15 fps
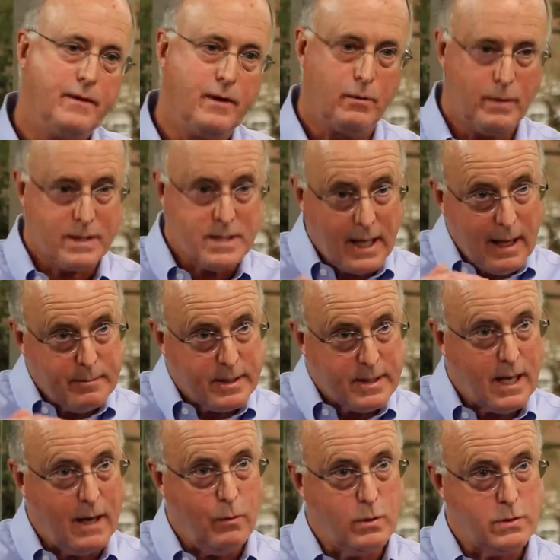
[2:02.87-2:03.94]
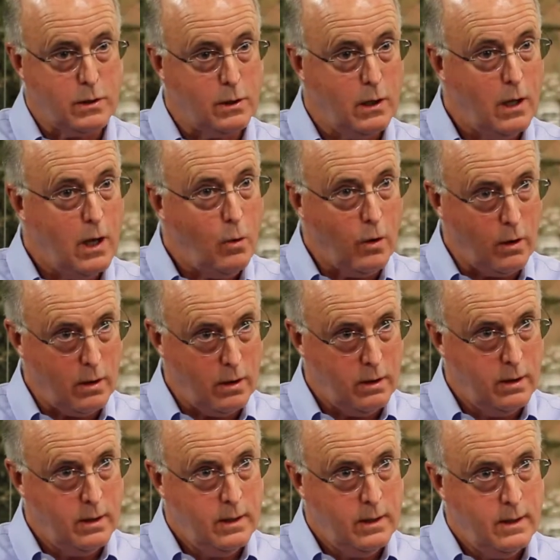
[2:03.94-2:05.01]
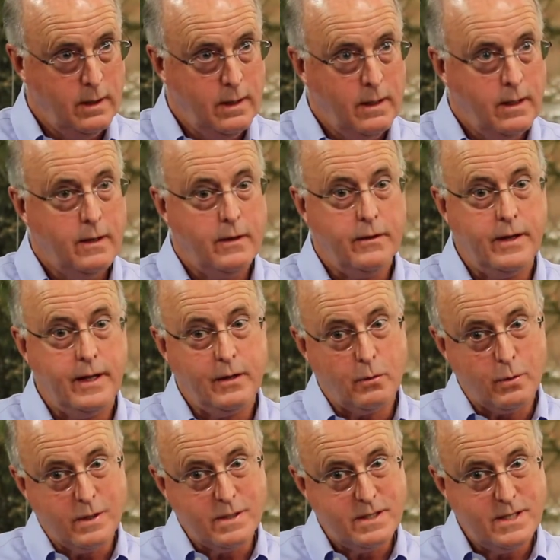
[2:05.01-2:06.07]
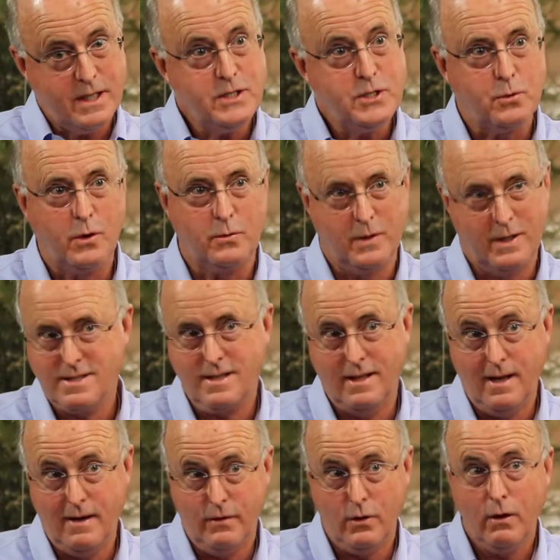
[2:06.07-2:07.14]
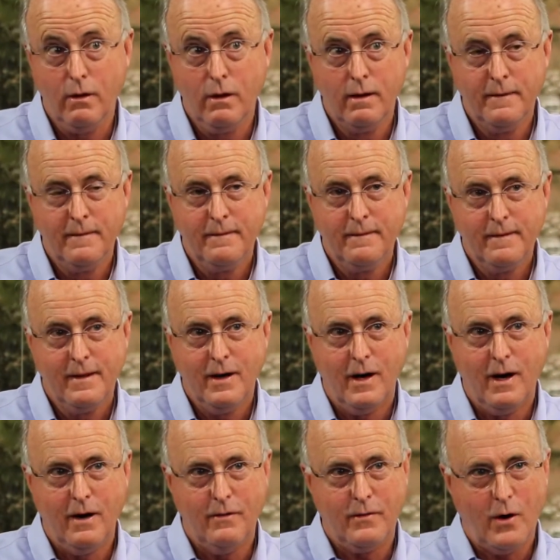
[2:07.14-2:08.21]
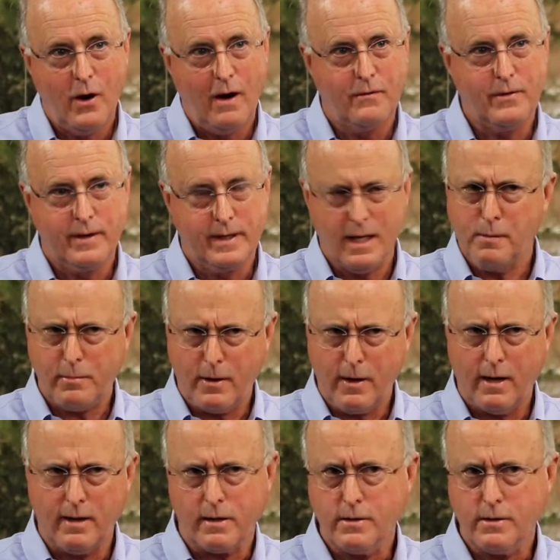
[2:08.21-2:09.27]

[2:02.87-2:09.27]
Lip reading: their risk appetite was lower than the residual risk level of offering that product